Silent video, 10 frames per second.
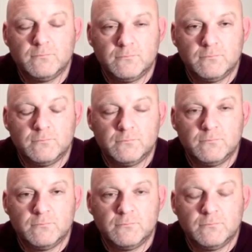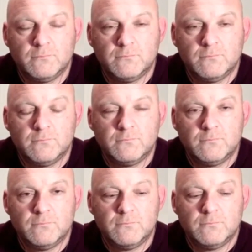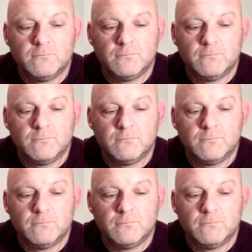The person shown says nothing.